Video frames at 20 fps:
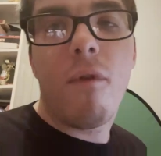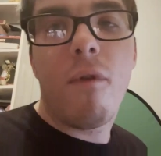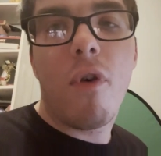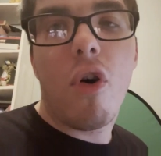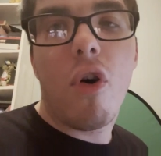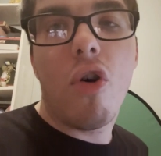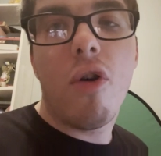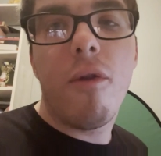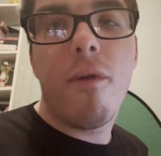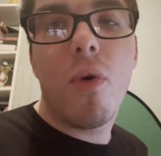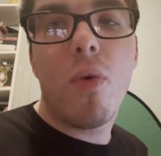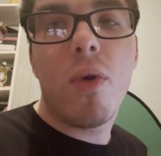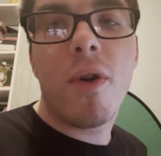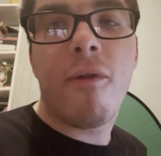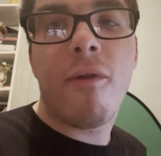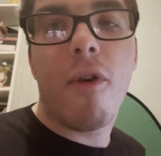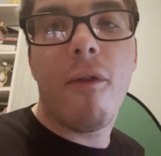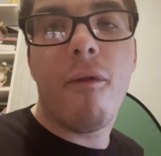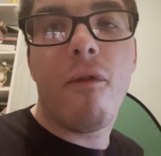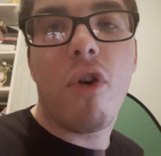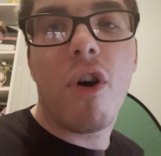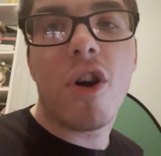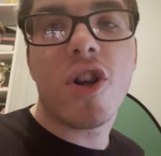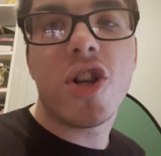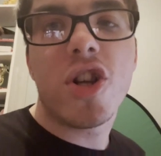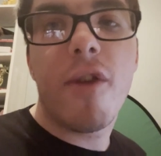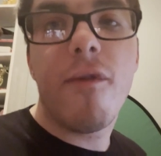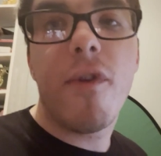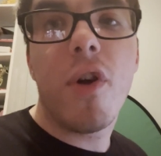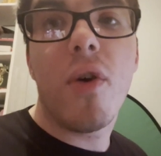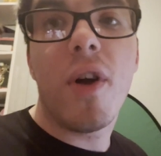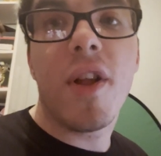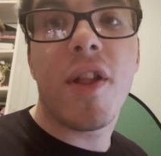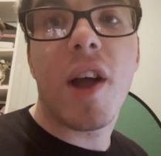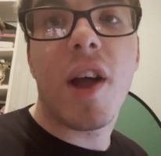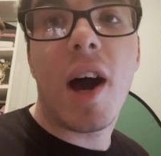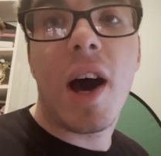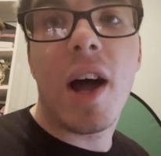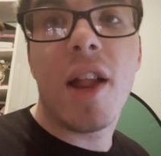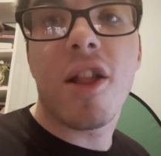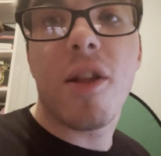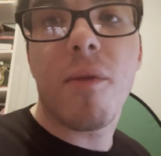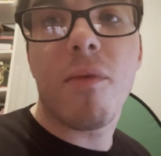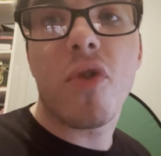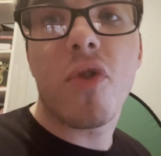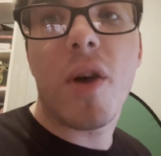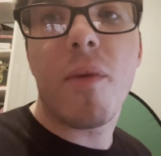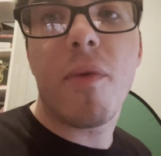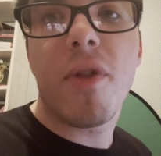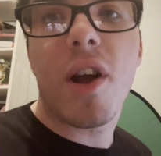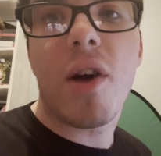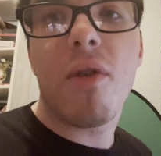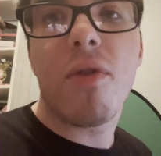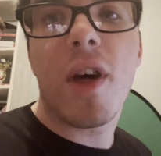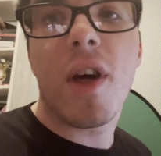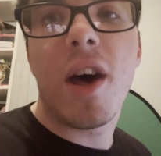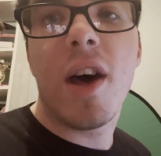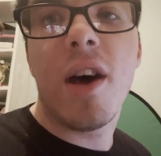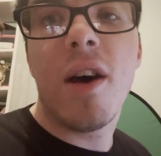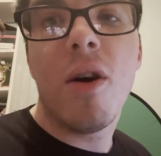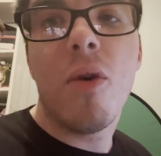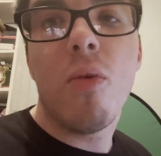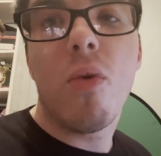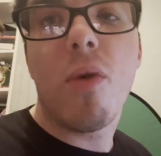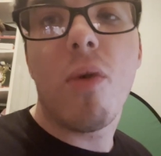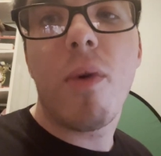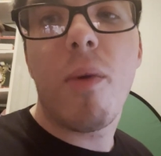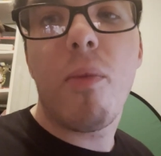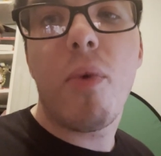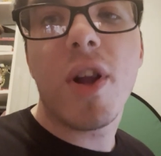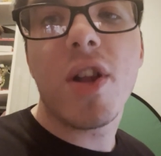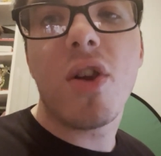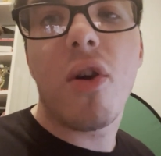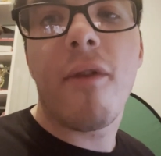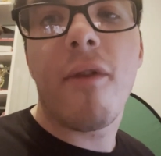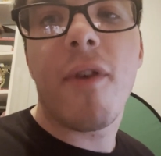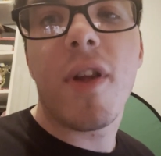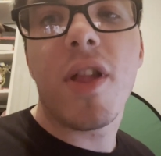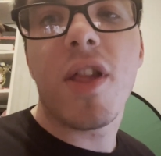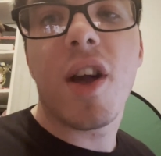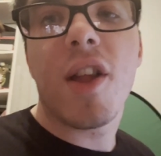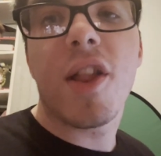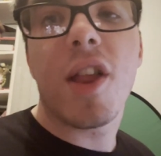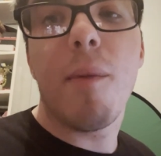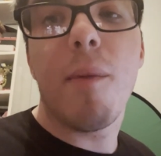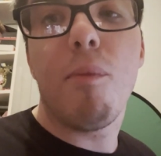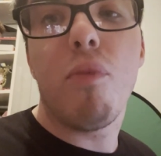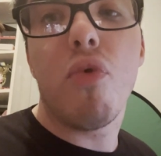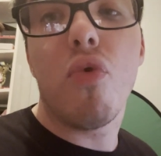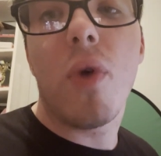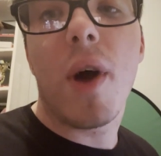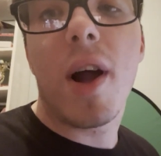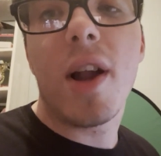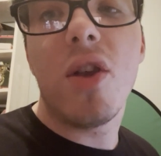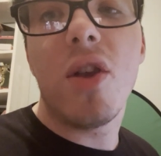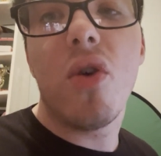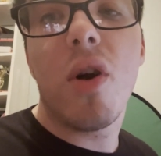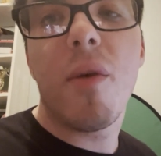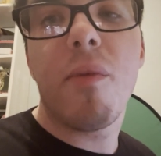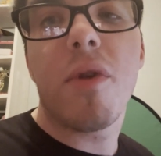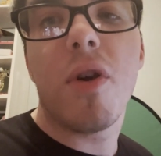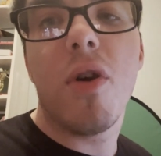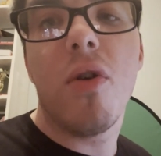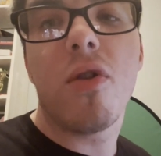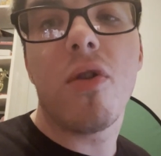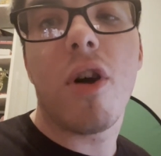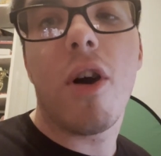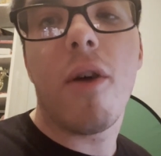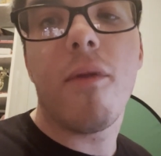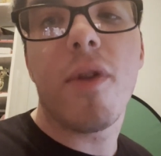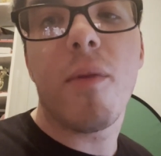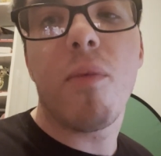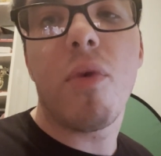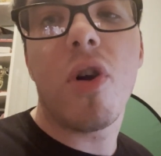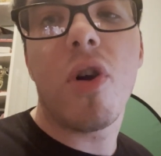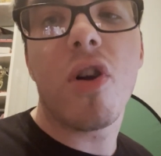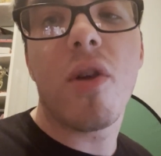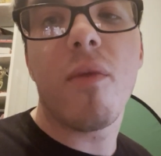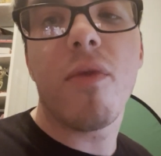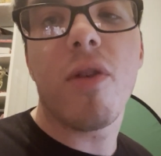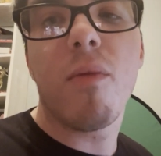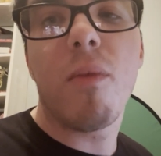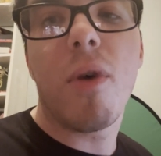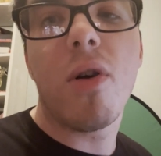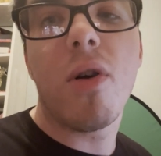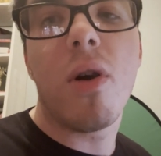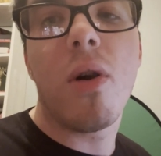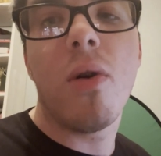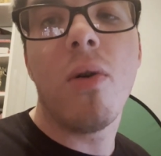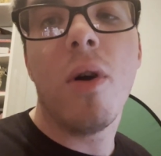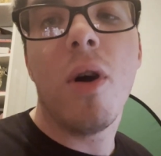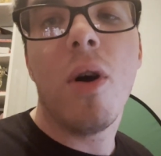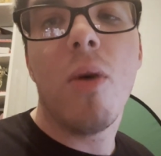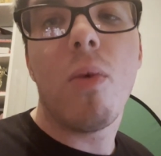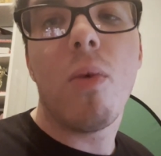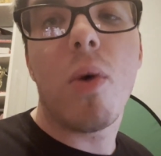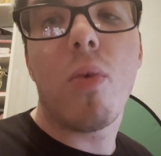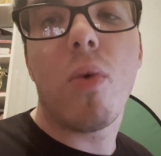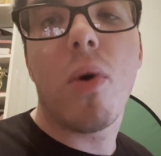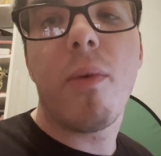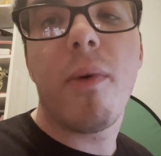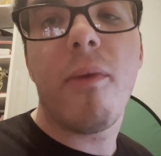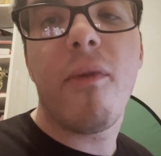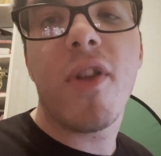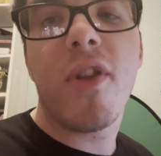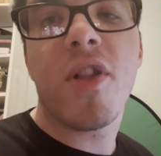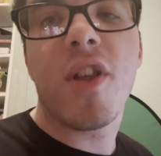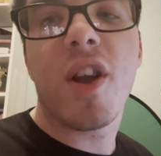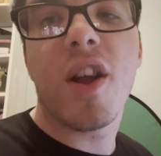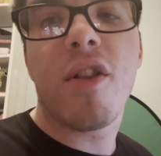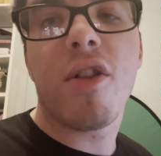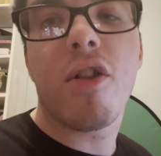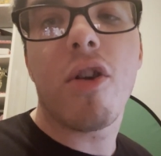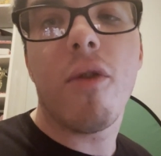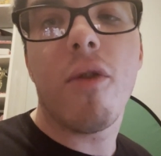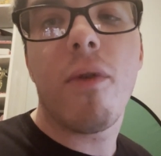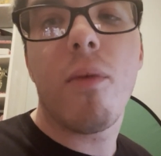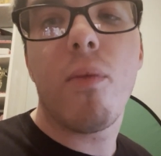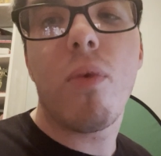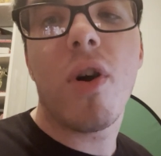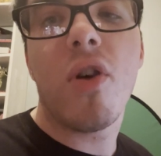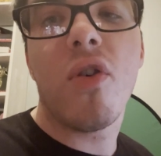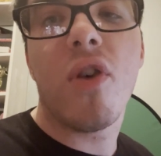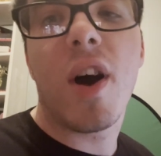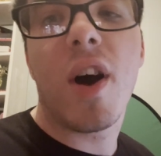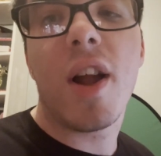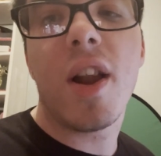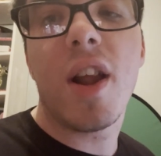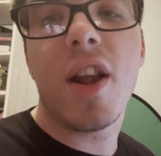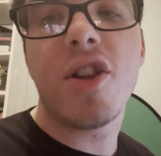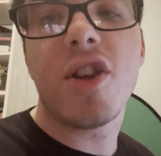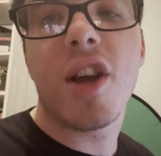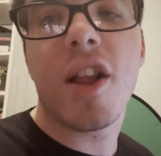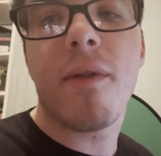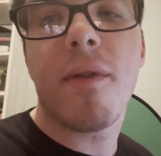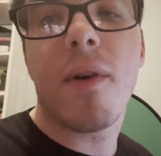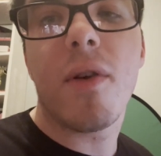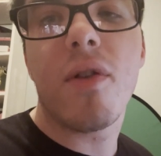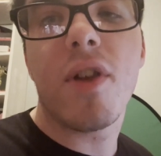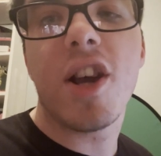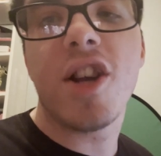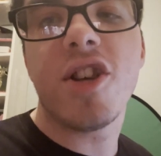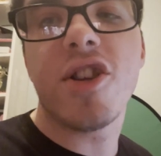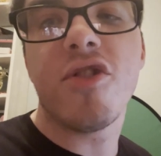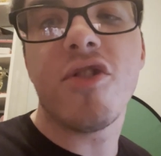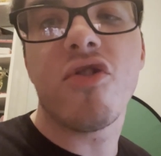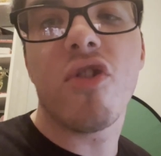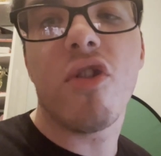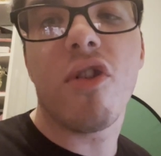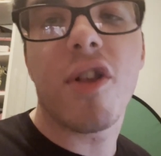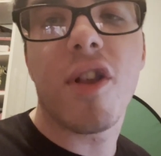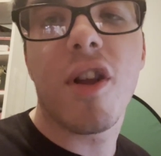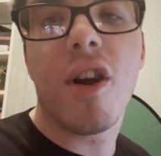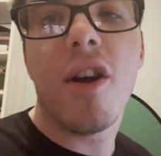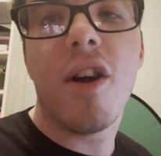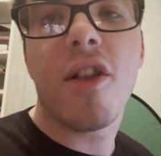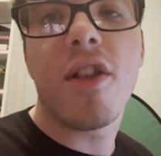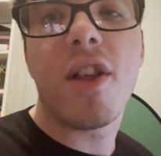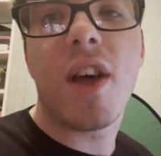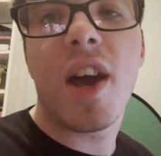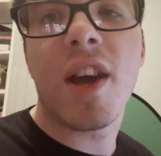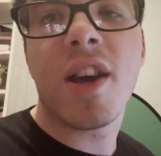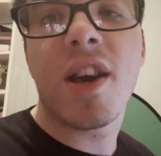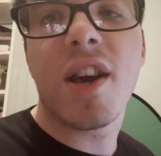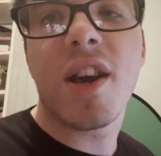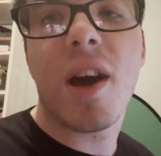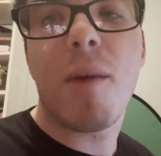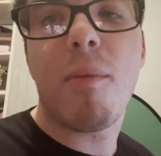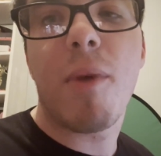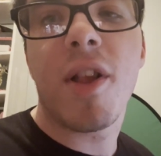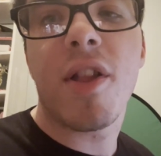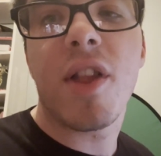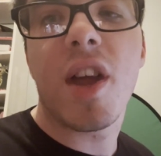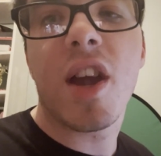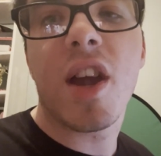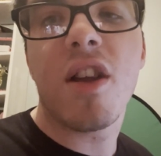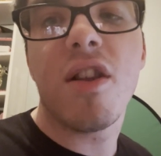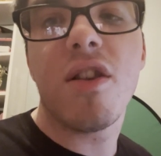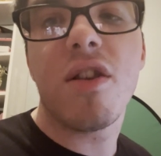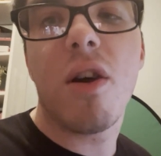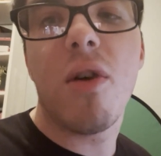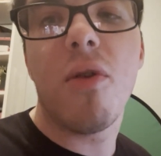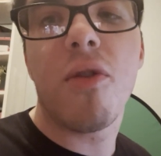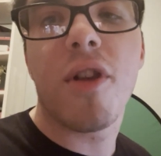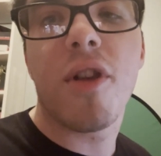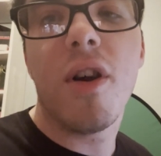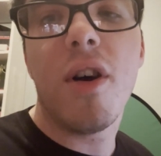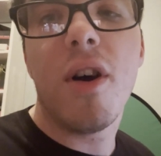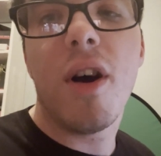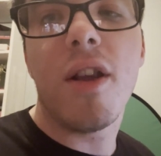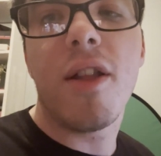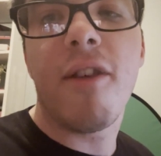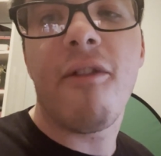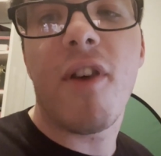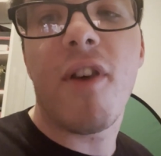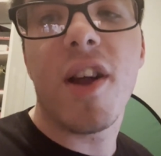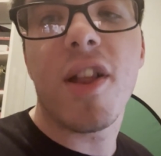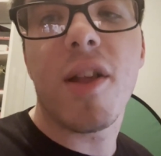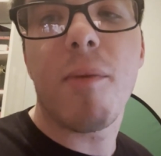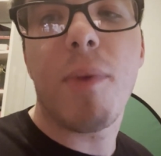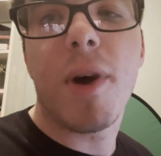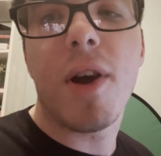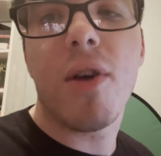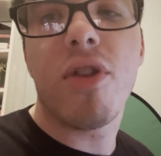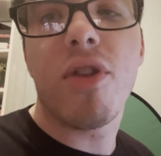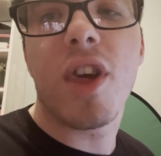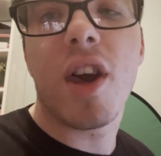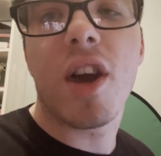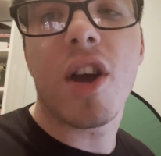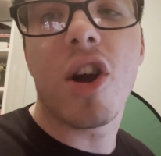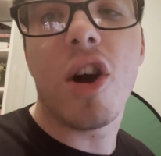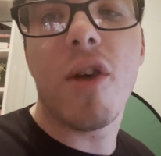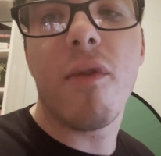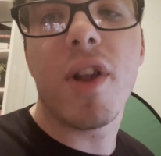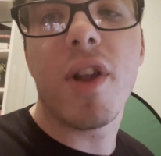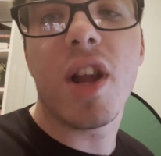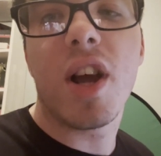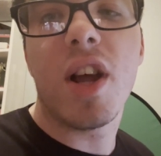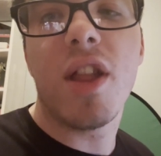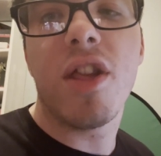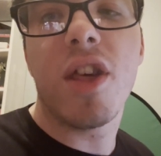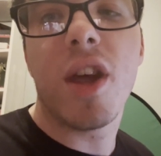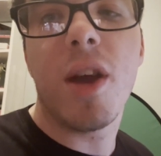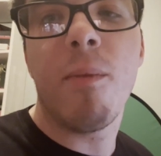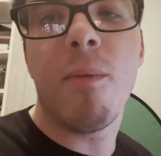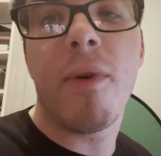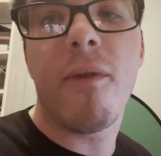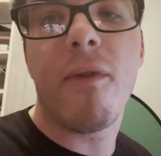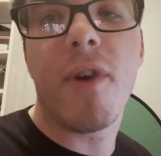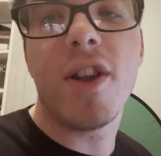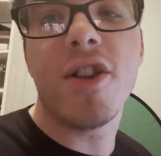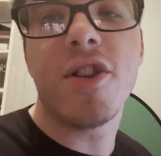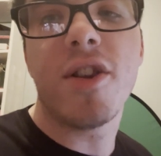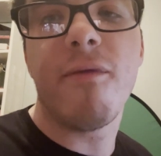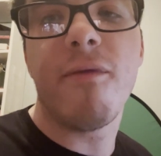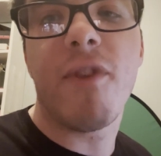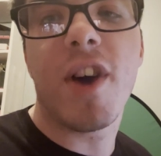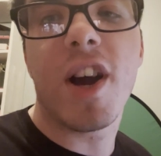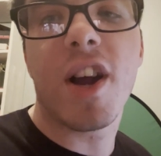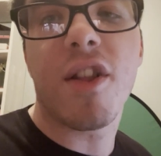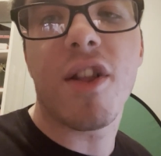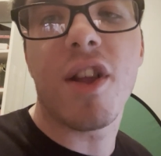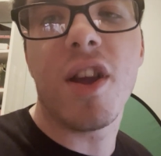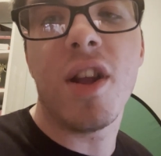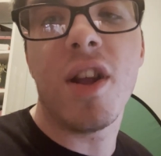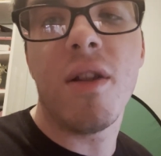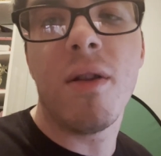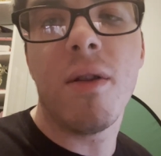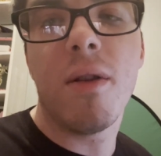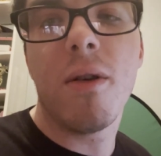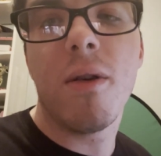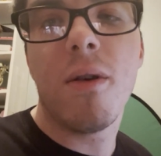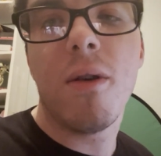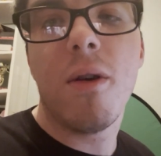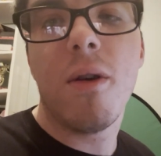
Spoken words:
For all of you wonderful vlog show viewers and subscribers out there, we'll be bringing you a fantastic brand new episode of the programme tomorrow, where we'll be visiting Salford Royal NHS Foundation Trust so that I can get my second dose of the Pfizer-BioNTech COVID-19 prevention vaccine.